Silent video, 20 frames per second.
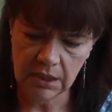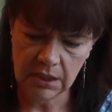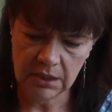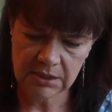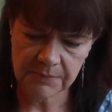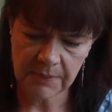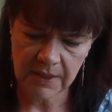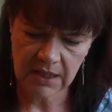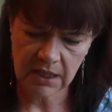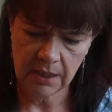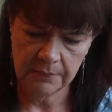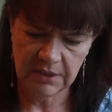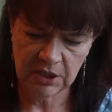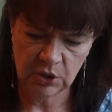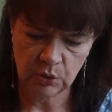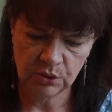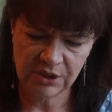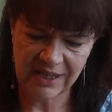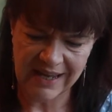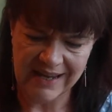It's by a company
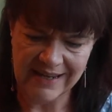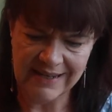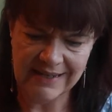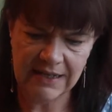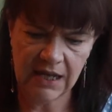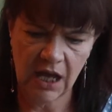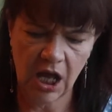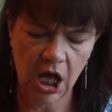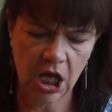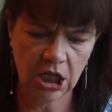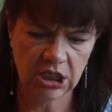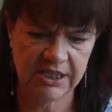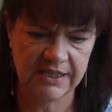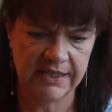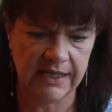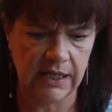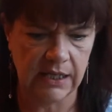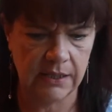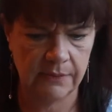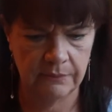called
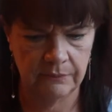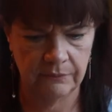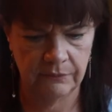Inyati.